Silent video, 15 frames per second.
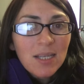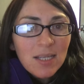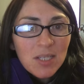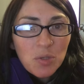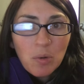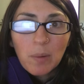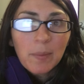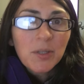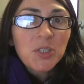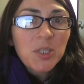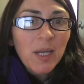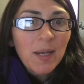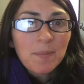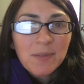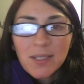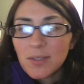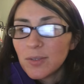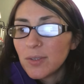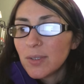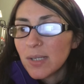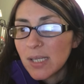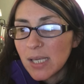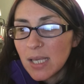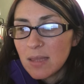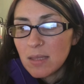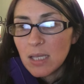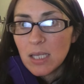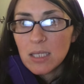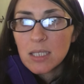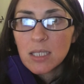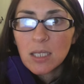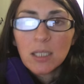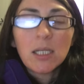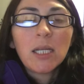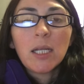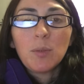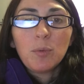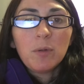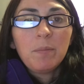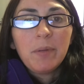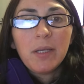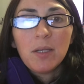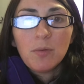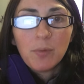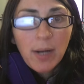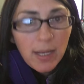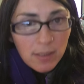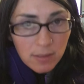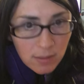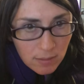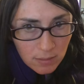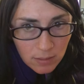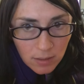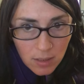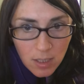scrimmage type deal, and then Sunday would be rest.